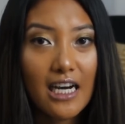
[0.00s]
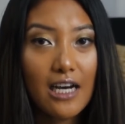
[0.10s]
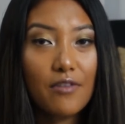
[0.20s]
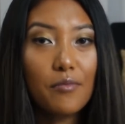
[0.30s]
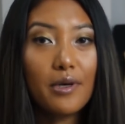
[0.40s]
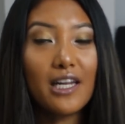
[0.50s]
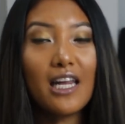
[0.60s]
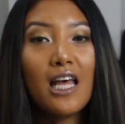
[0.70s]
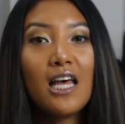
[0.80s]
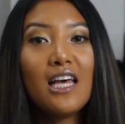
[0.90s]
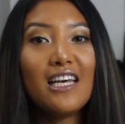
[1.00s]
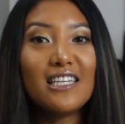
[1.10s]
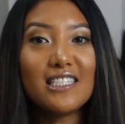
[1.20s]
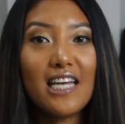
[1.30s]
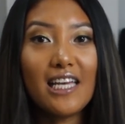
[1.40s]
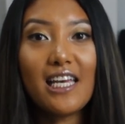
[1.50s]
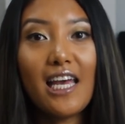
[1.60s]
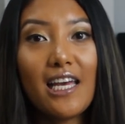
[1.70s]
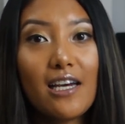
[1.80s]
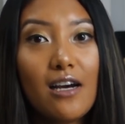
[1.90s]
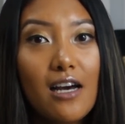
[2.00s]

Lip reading: I've been intaking